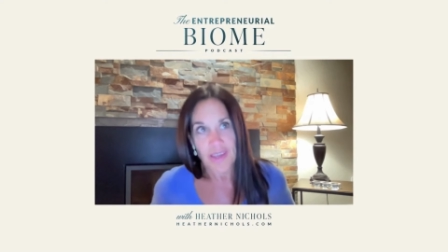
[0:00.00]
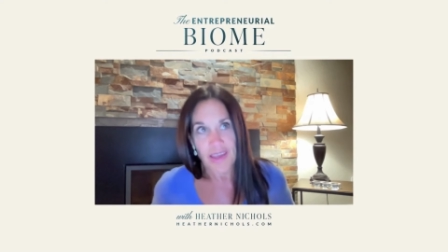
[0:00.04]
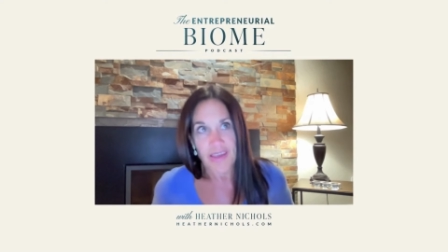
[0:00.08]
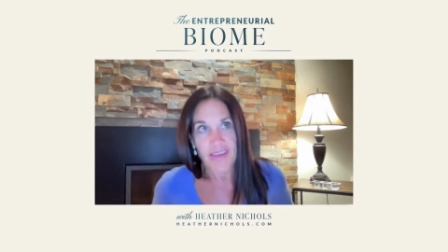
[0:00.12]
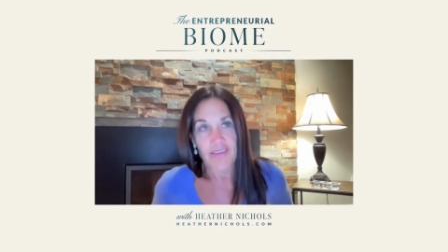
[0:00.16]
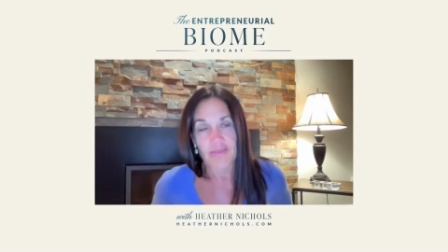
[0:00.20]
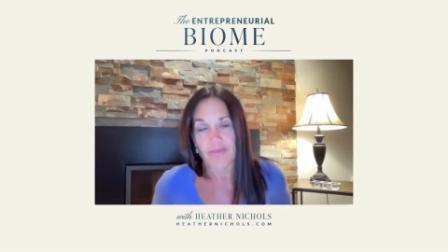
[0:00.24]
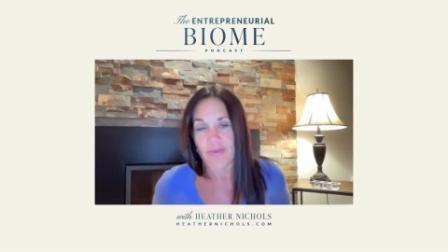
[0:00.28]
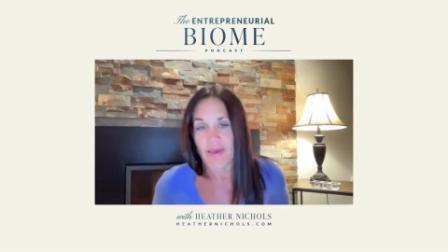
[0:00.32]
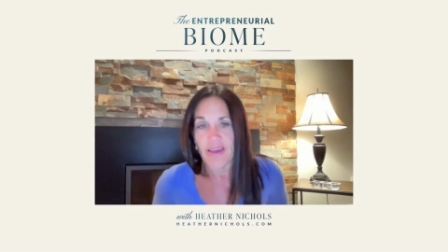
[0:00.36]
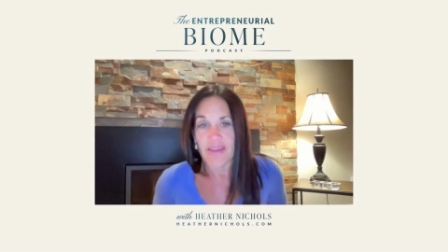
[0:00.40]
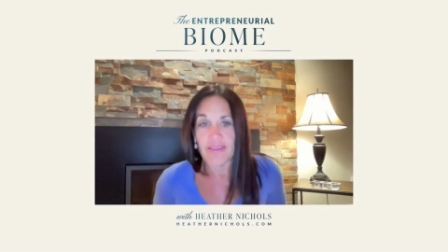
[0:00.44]

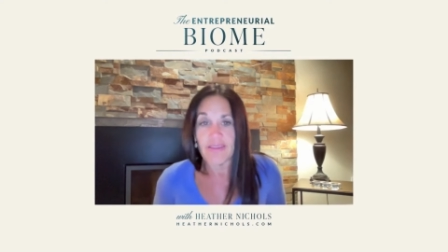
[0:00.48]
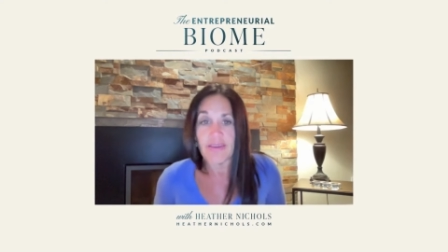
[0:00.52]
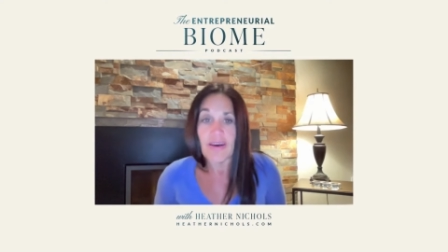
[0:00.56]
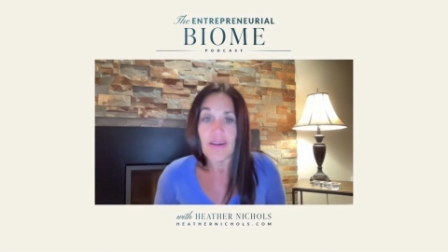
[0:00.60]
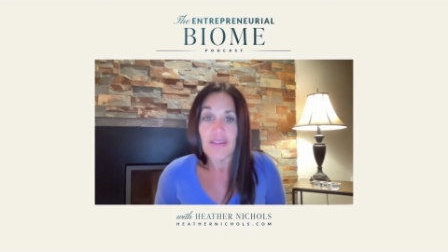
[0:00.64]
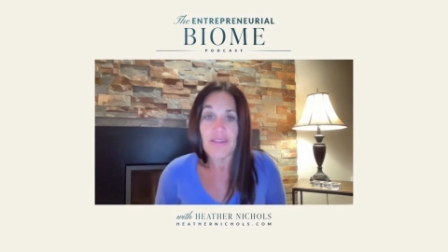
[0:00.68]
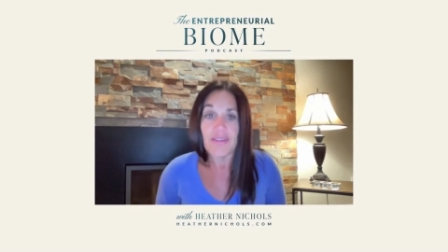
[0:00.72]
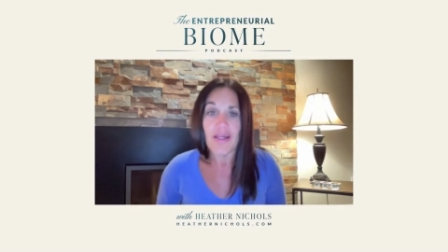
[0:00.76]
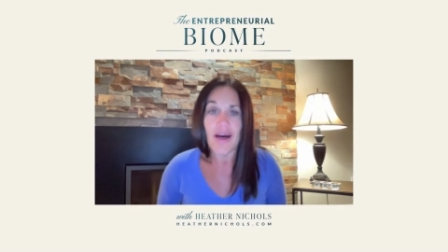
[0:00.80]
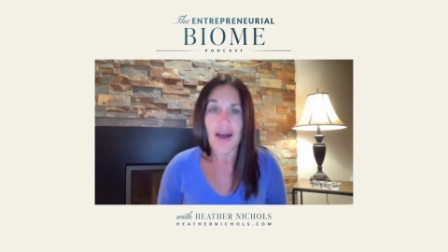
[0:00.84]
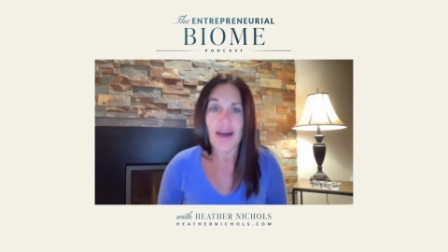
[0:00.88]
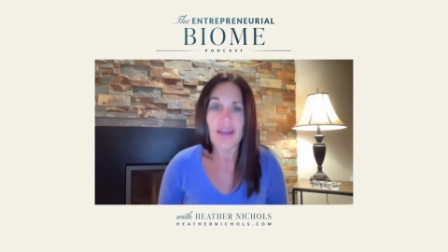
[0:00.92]
X-Men,
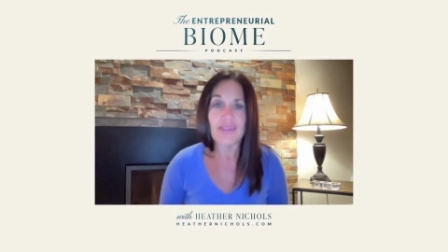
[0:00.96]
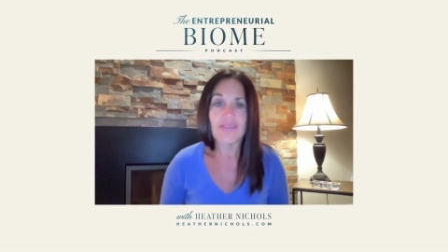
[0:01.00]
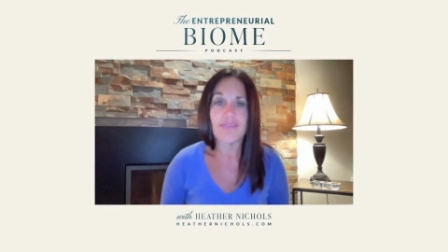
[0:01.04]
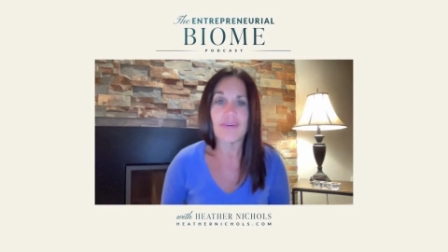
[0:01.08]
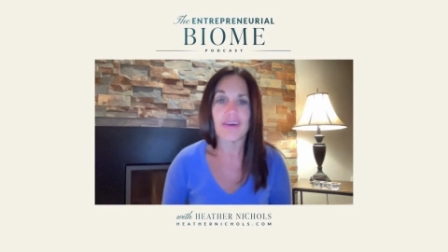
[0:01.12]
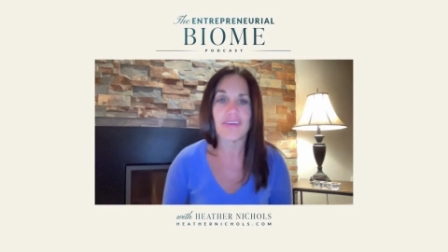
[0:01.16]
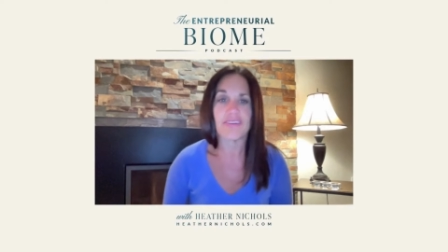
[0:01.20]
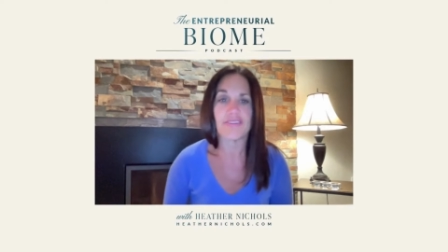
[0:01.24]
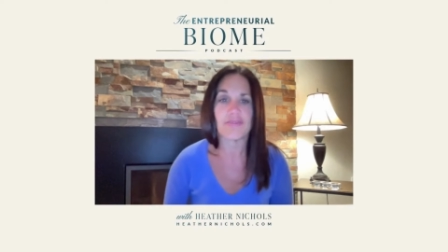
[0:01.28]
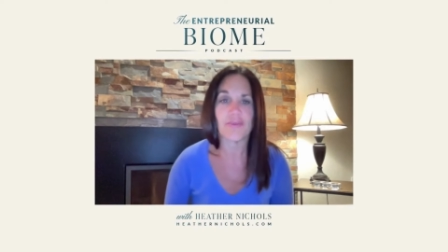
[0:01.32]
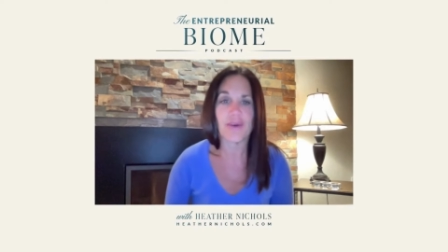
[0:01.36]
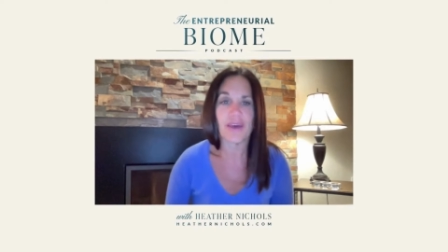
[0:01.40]
a lot of
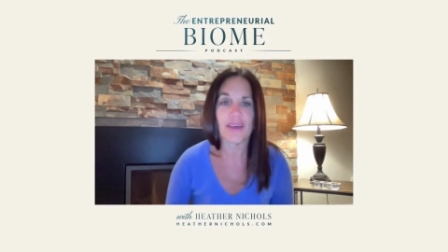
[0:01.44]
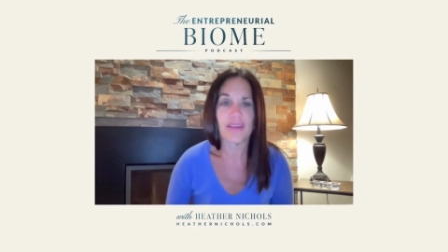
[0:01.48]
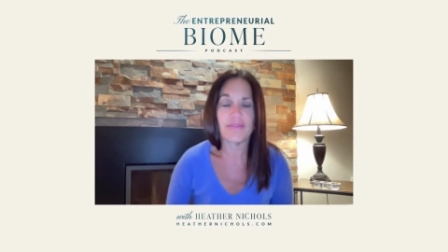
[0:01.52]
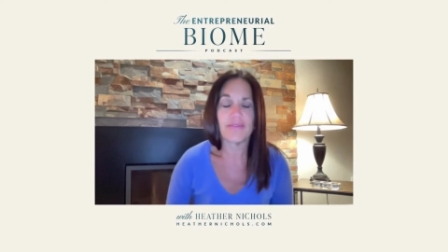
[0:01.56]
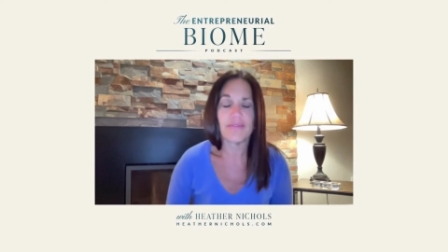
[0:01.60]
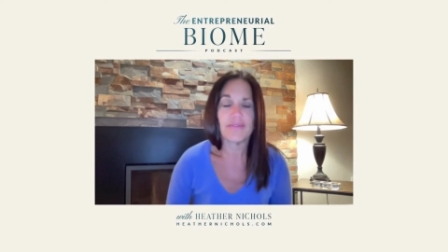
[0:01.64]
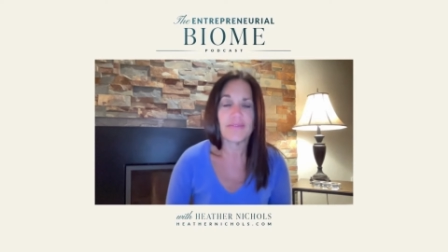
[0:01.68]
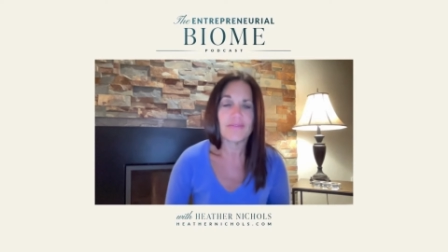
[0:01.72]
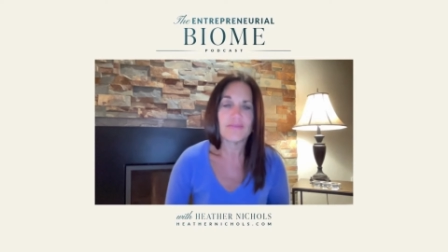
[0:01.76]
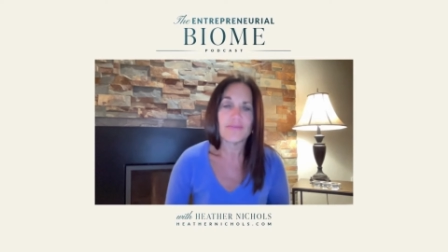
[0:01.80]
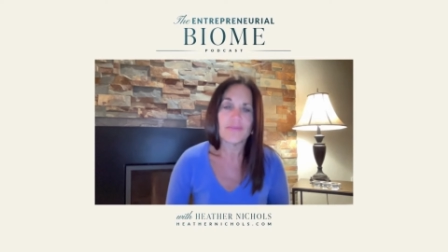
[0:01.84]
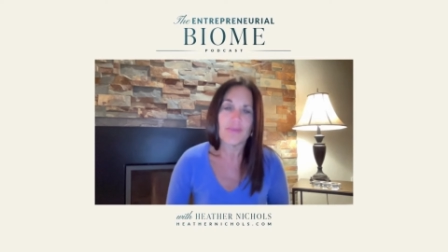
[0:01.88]
X-Men,